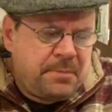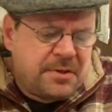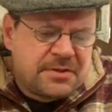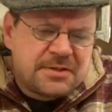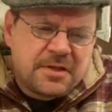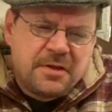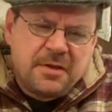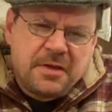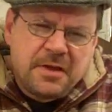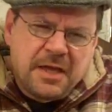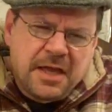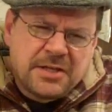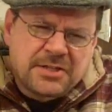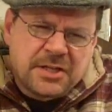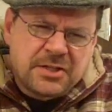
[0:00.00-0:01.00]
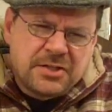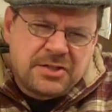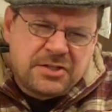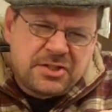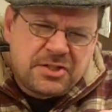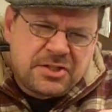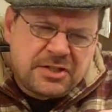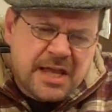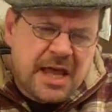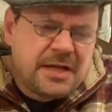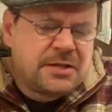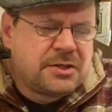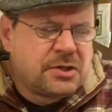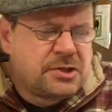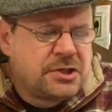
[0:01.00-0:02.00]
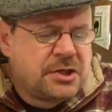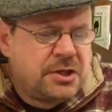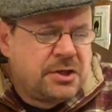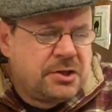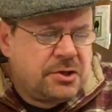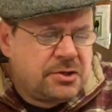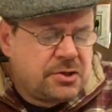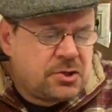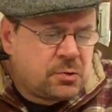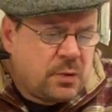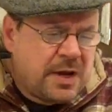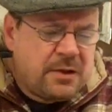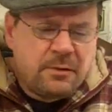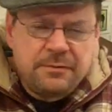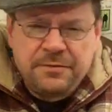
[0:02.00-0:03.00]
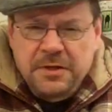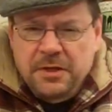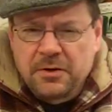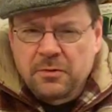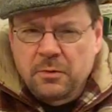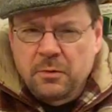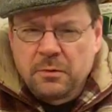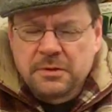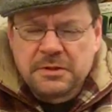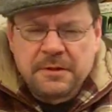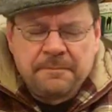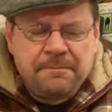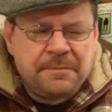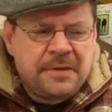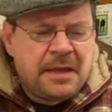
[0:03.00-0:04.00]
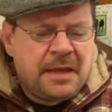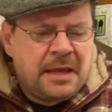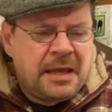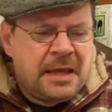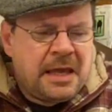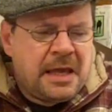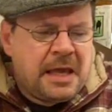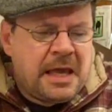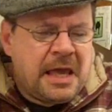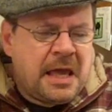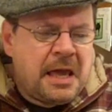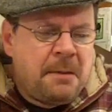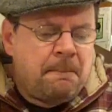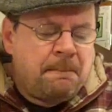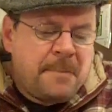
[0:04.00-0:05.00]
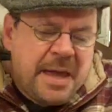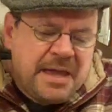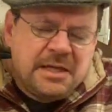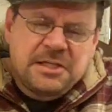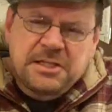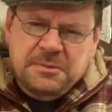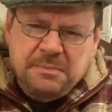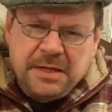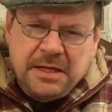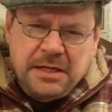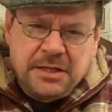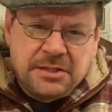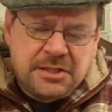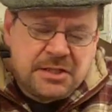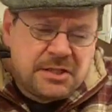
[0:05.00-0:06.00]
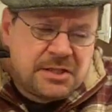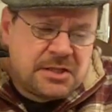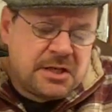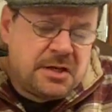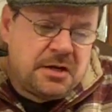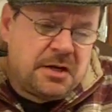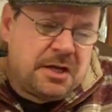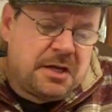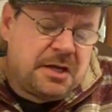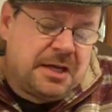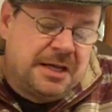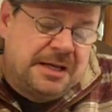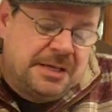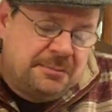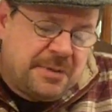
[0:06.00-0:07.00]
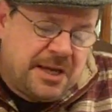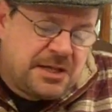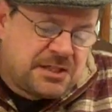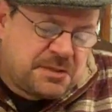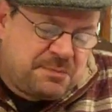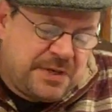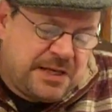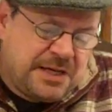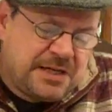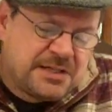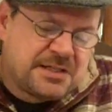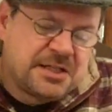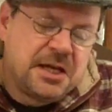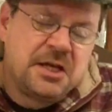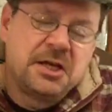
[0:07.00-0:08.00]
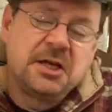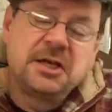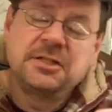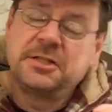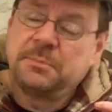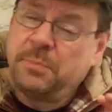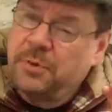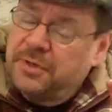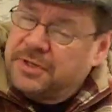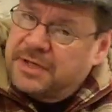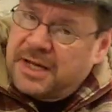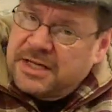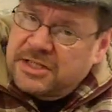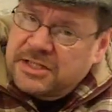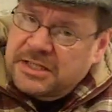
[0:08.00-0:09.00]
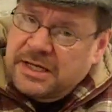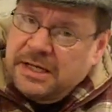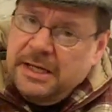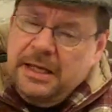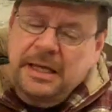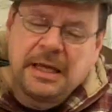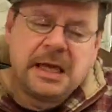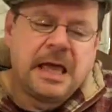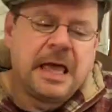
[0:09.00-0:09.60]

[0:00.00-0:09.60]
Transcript: But as a standard twelve year old, my experience is, my experience, to put it nicely,